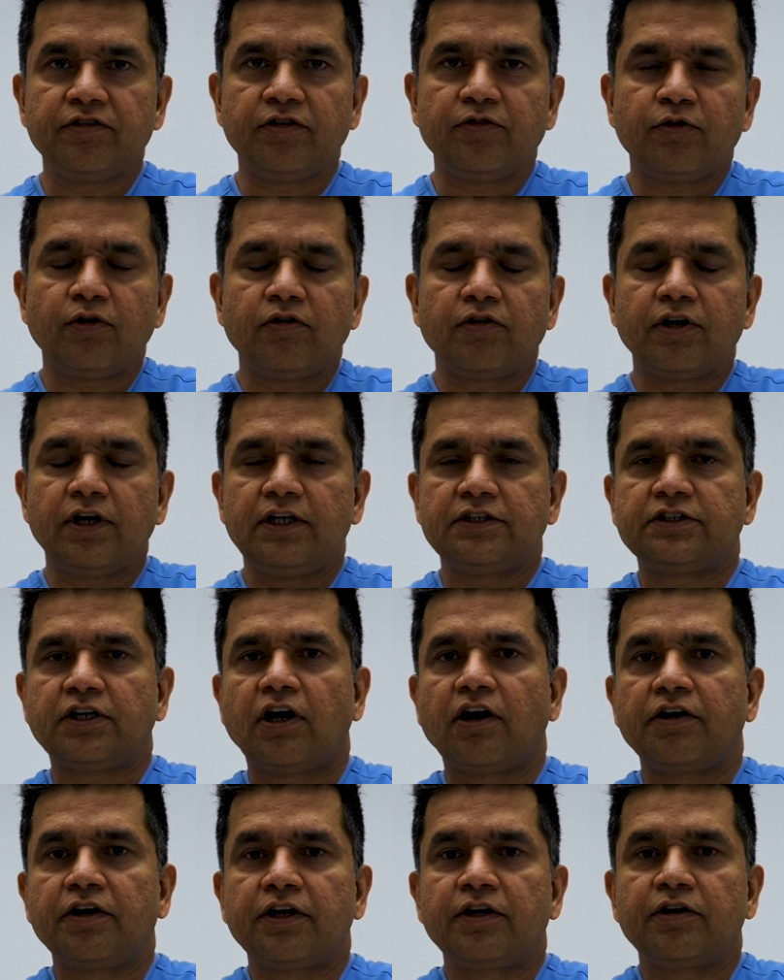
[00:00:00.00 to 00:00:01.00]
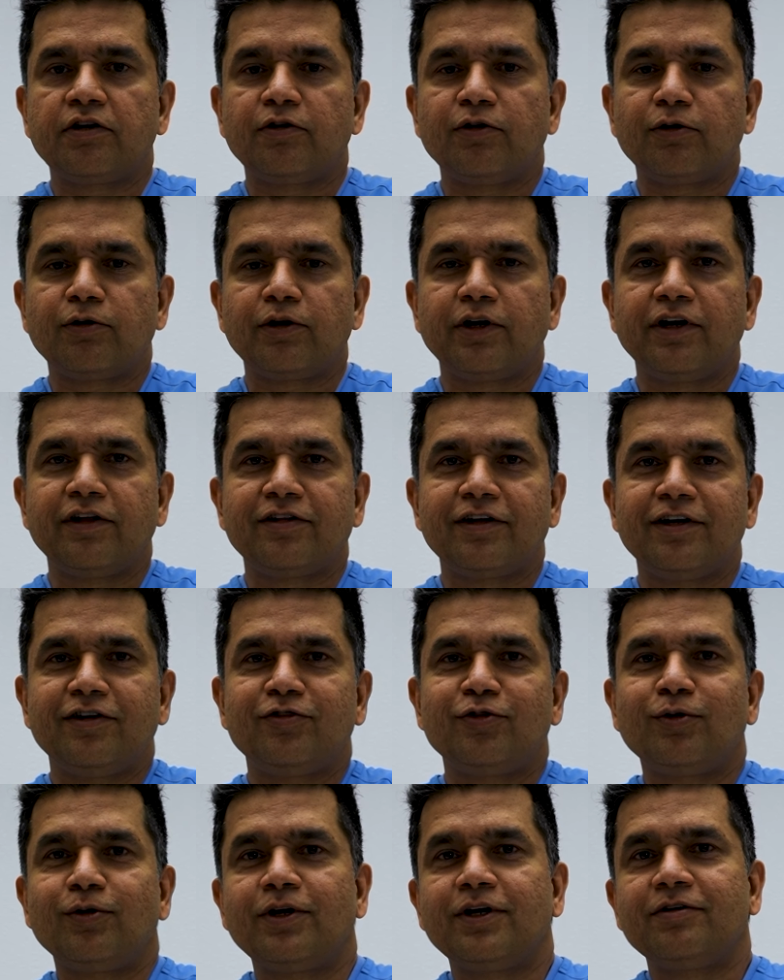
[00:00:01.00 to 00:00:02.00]
It's not really charring or anything.
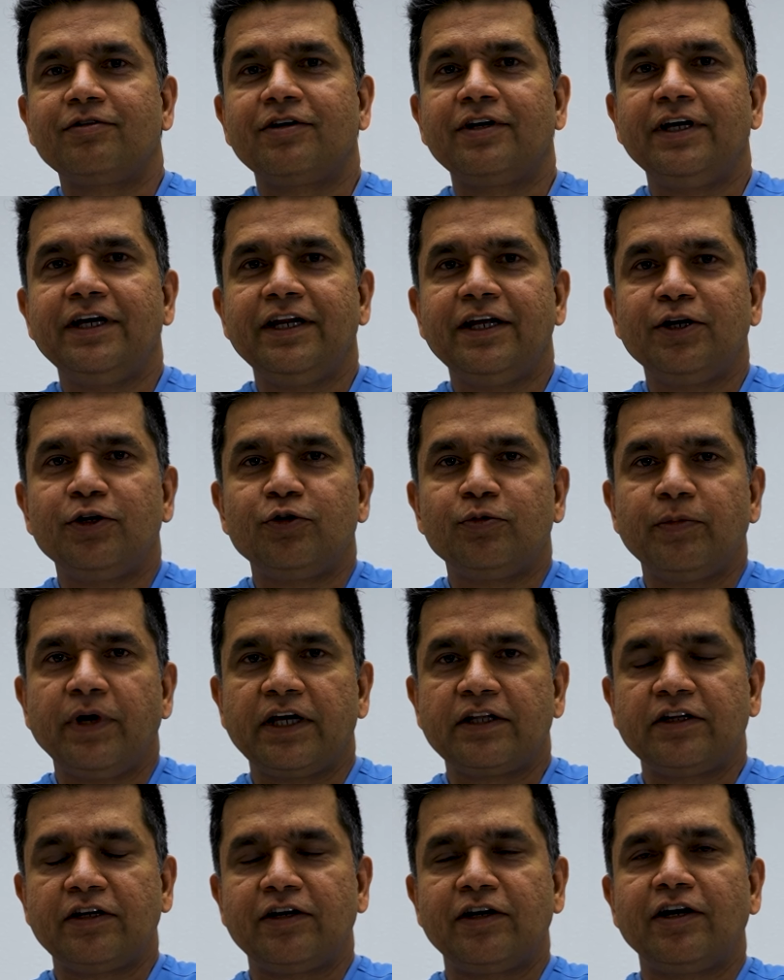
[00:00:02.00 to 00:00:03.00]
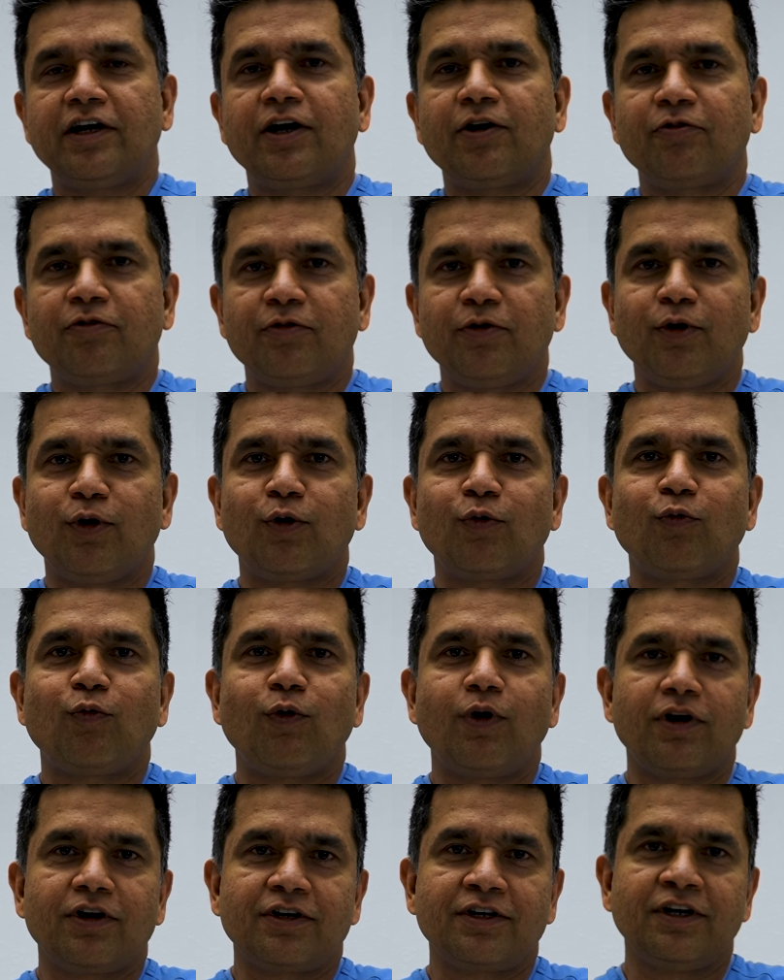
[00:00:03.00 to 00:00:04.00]
It's only heating to make the nerve not
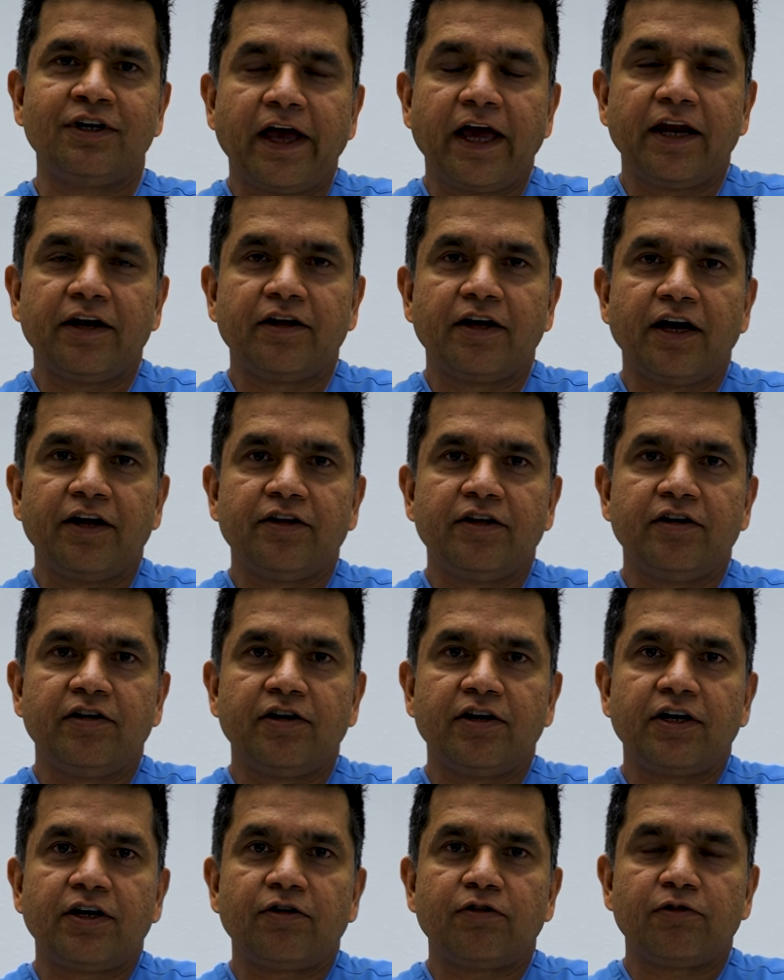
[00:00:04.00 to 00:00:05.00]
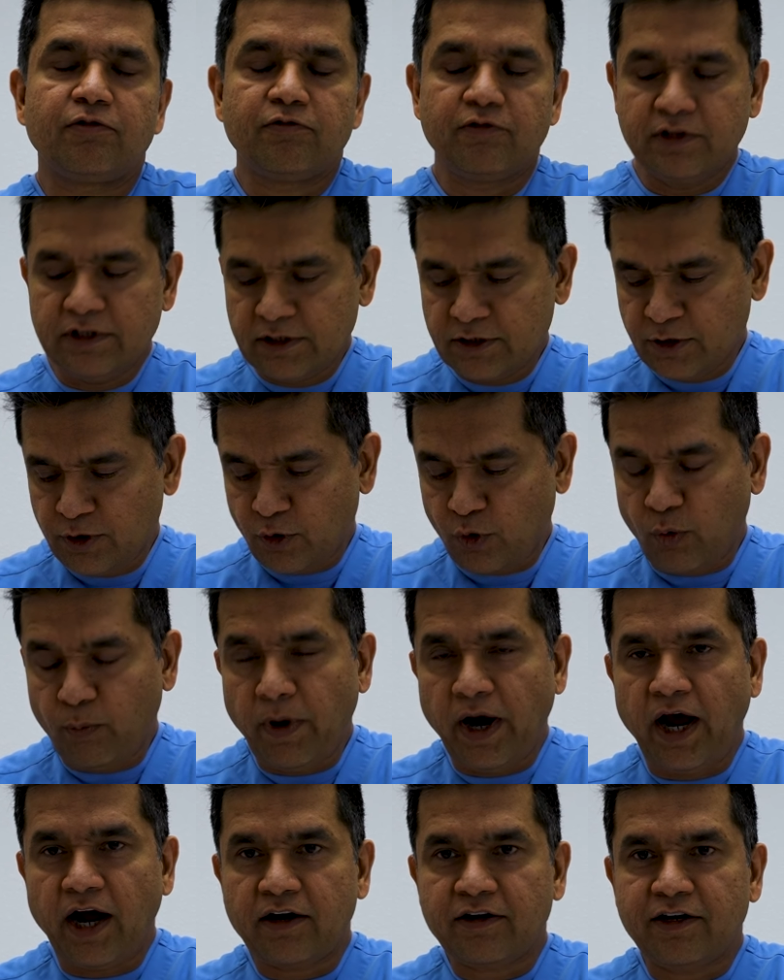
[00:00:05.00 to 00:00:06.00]
work. And the nerve will grow
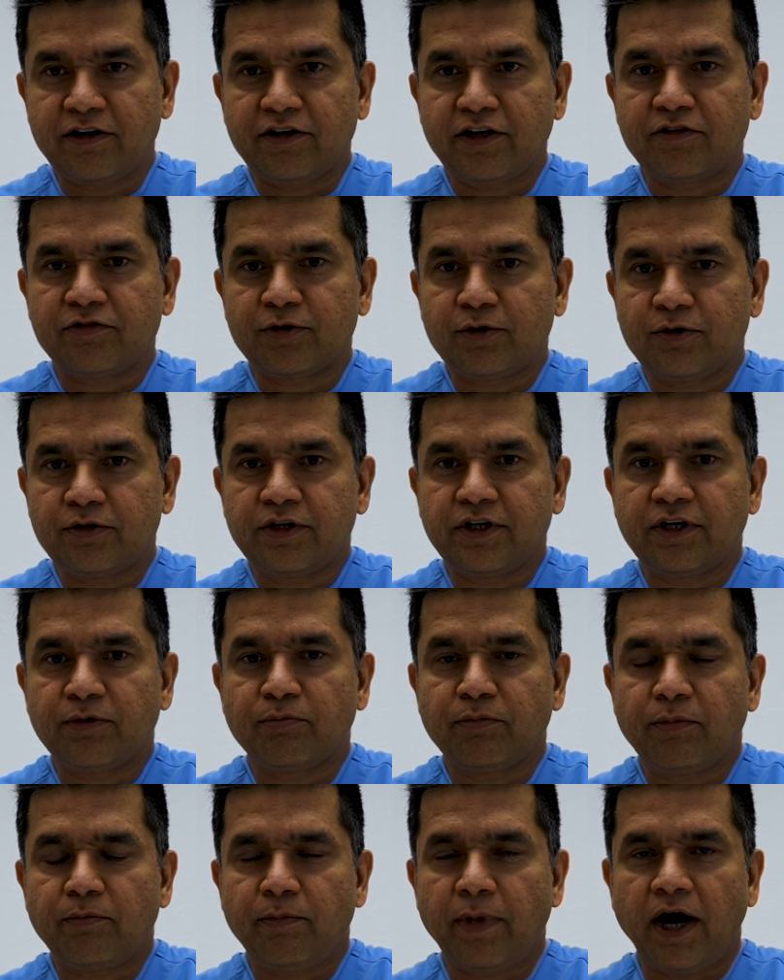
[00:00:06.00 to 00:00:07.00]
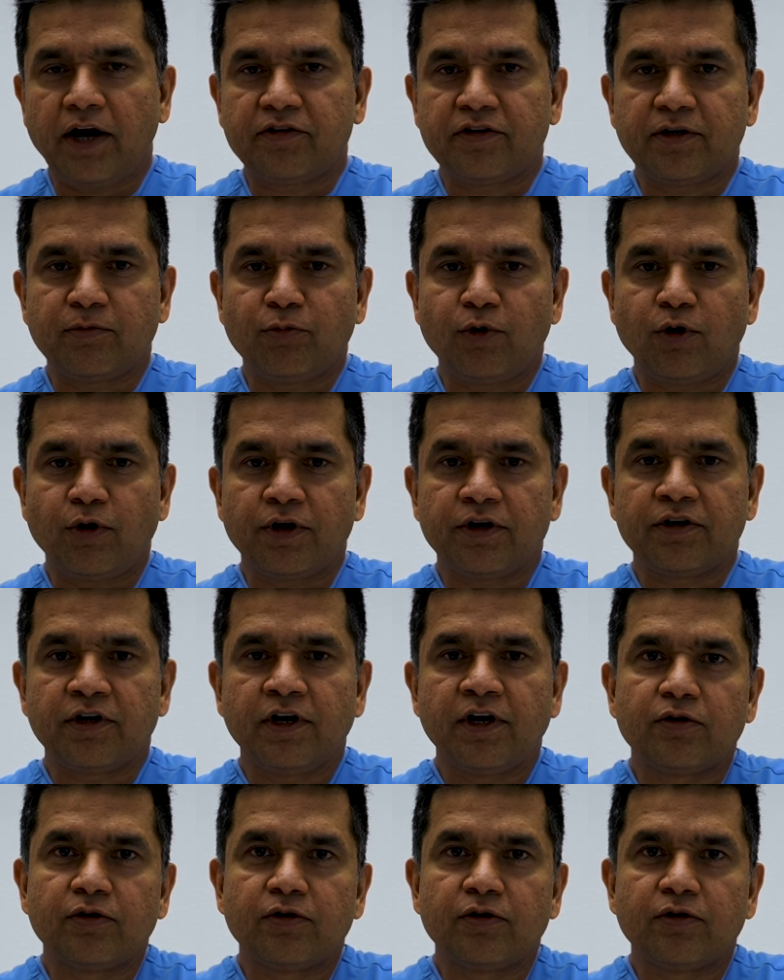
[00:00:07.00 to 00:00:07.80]
back, and that's a good thing and bad thing about it.